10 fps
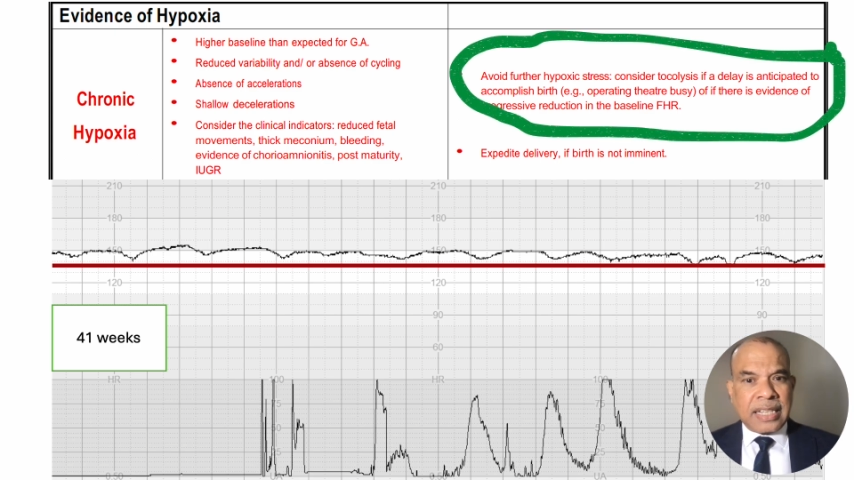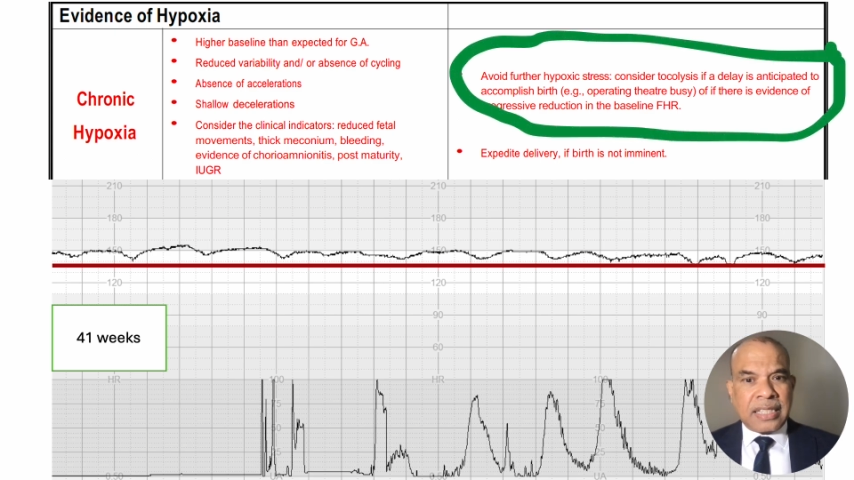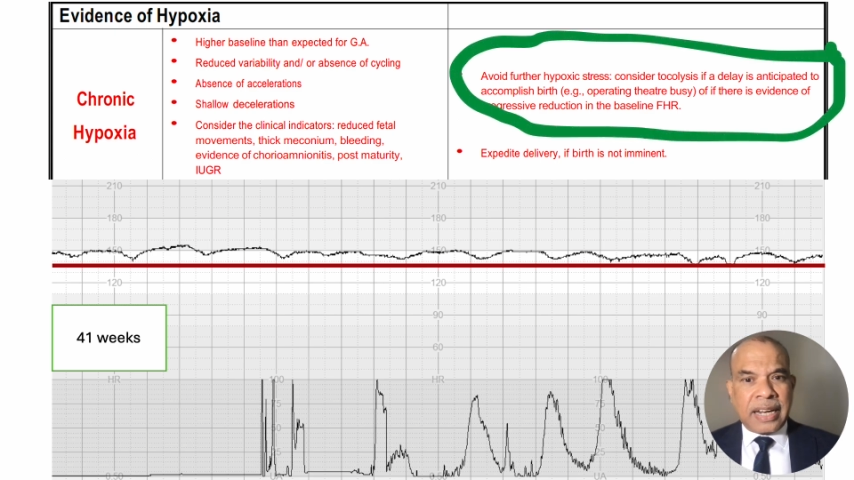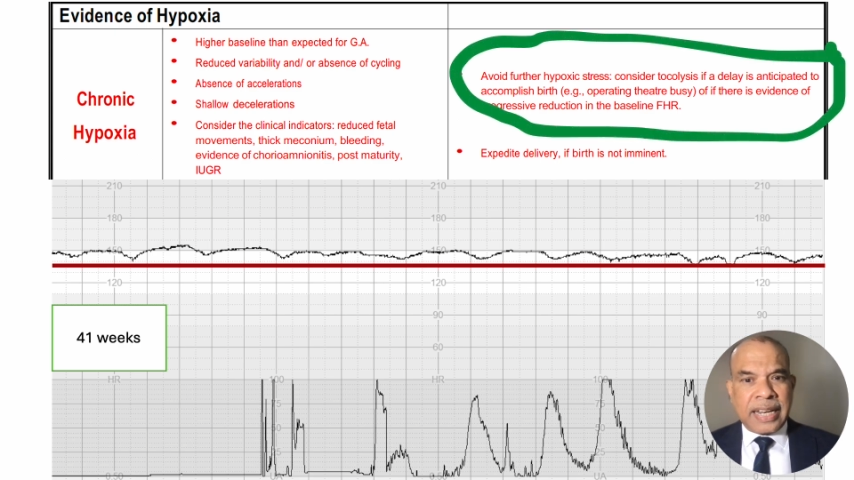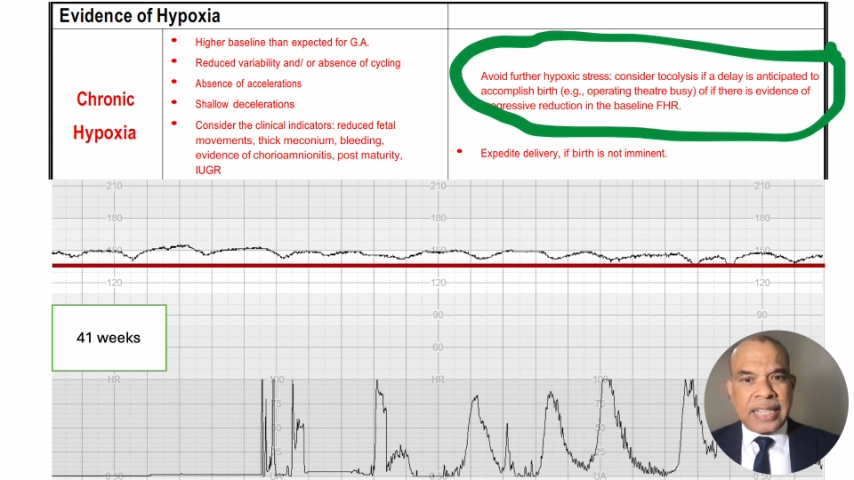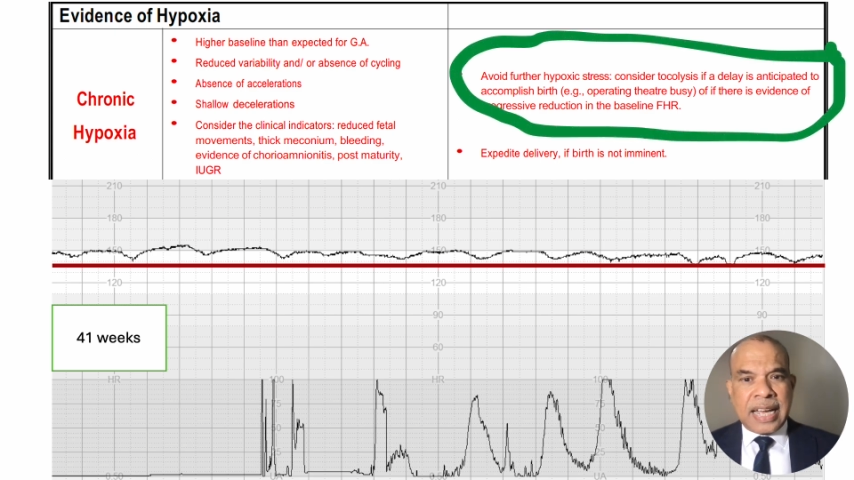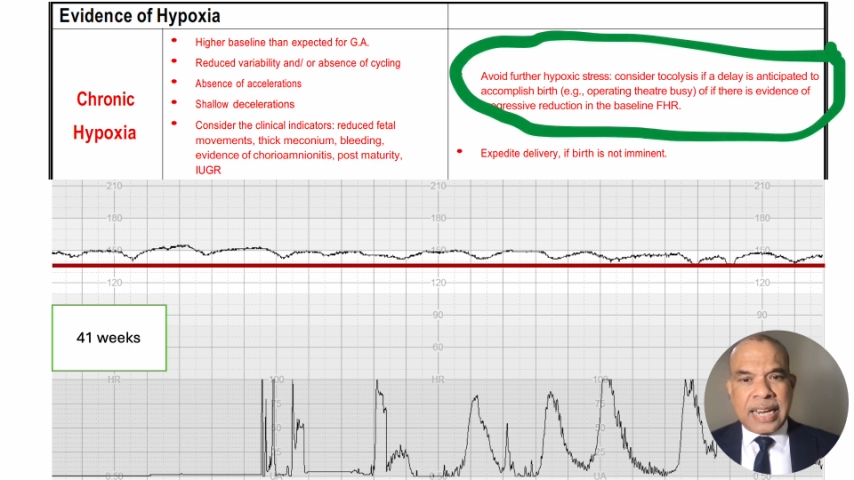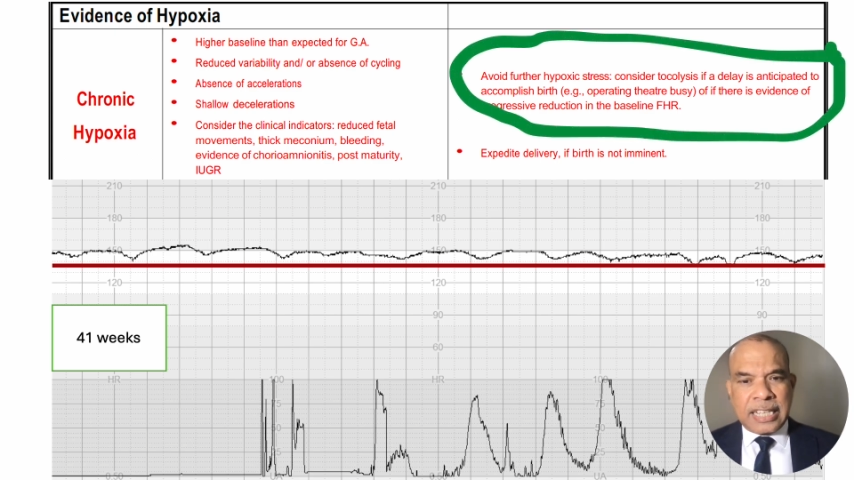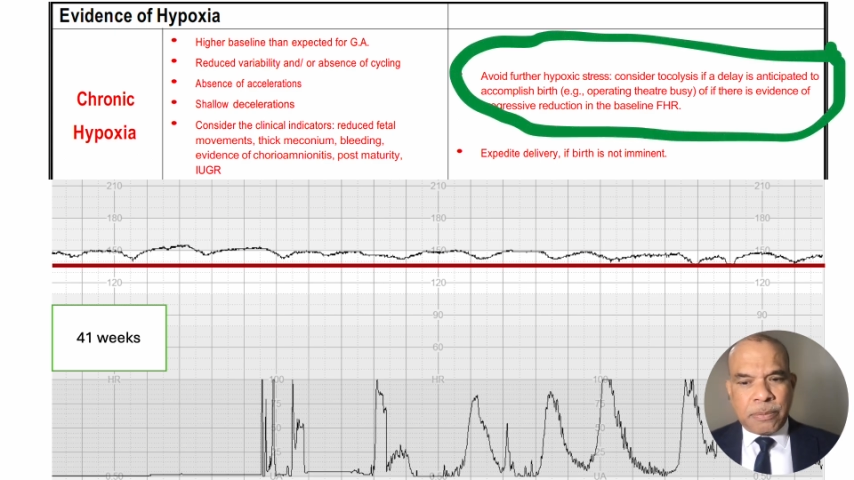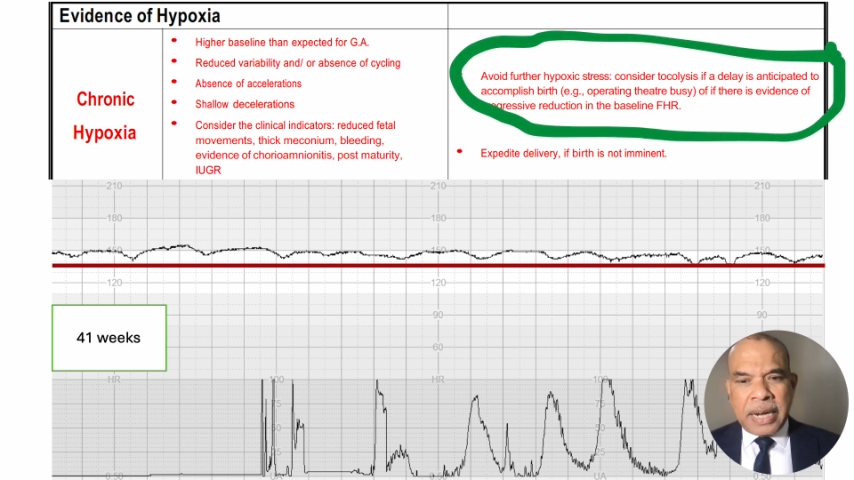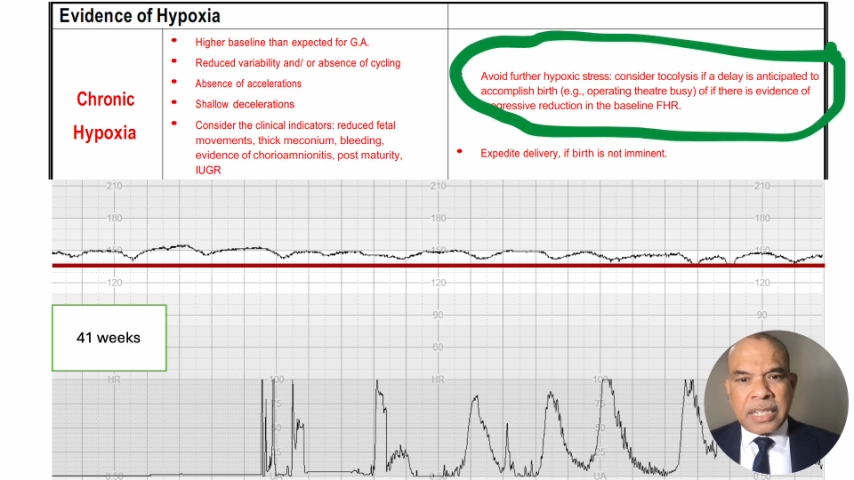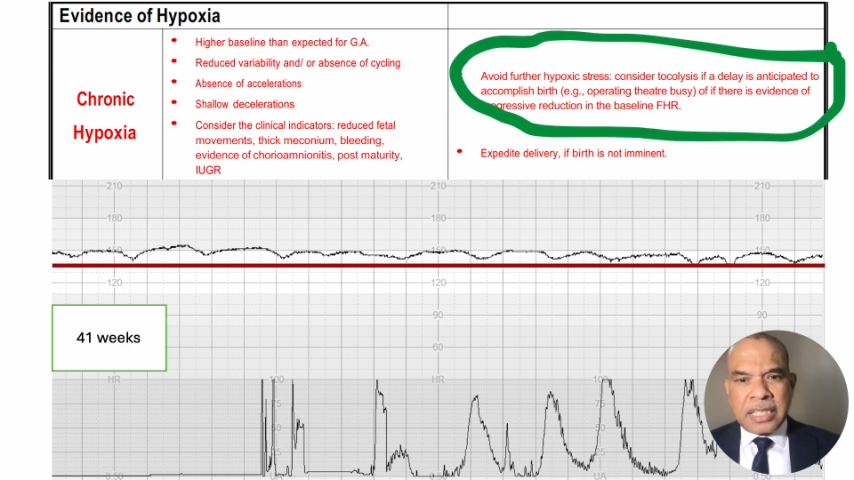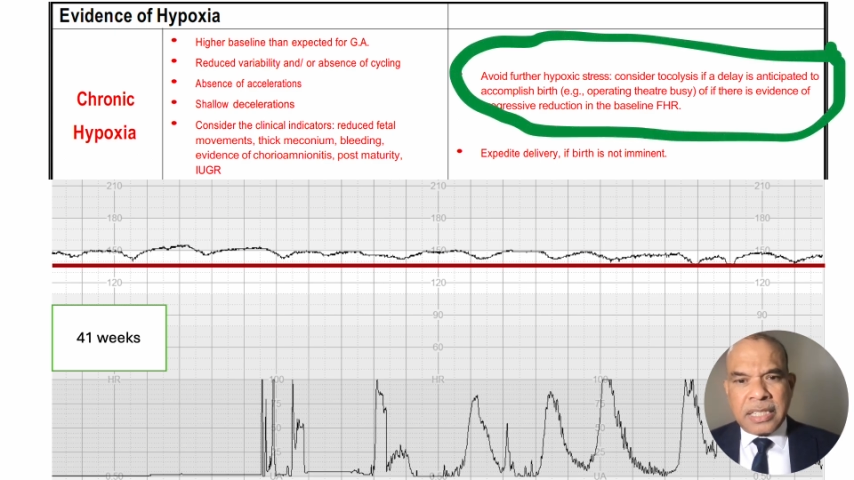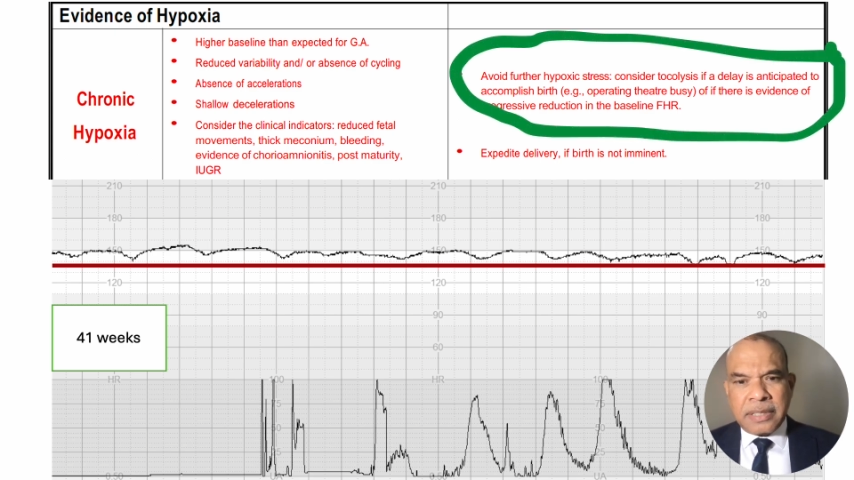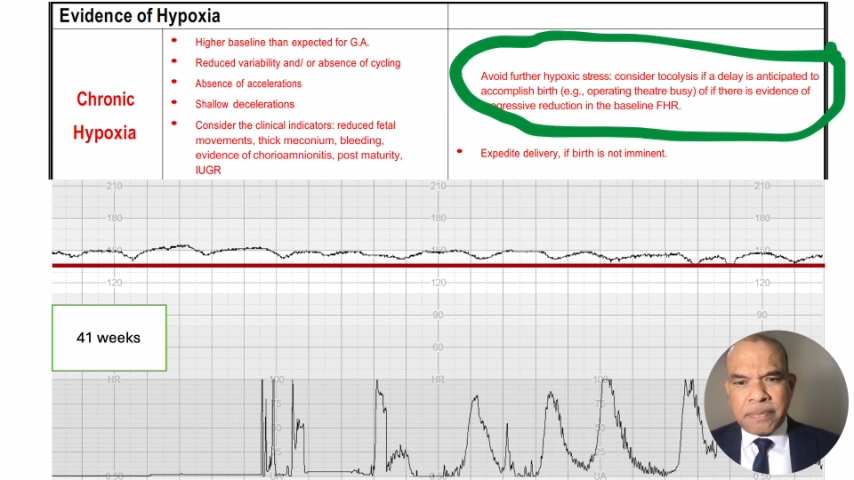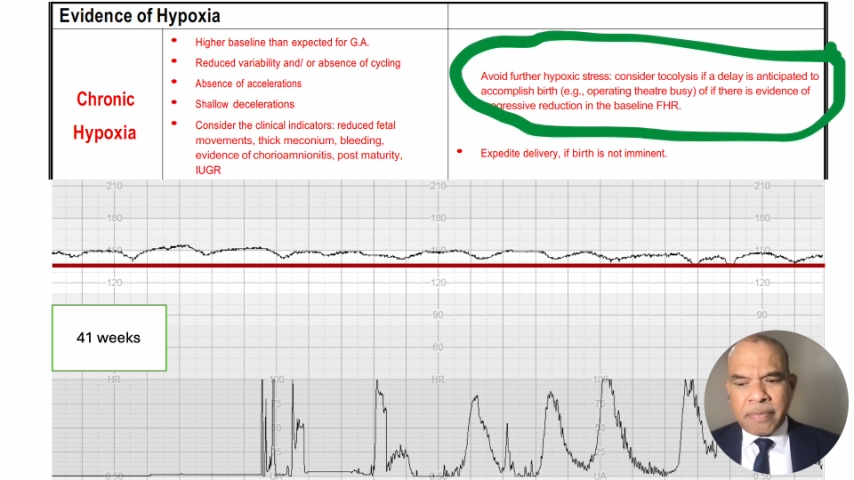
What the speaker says: is higher than expected.